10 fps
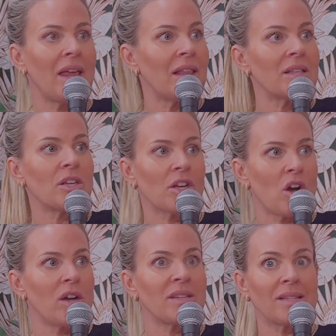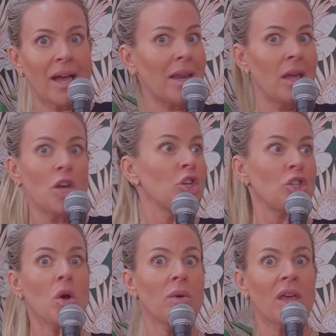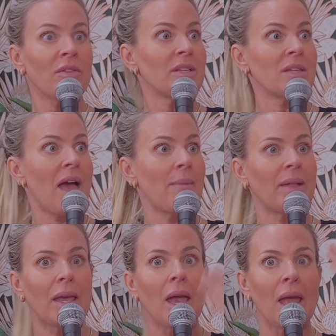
and it's going to cause anxiety, don't give it to them. Like,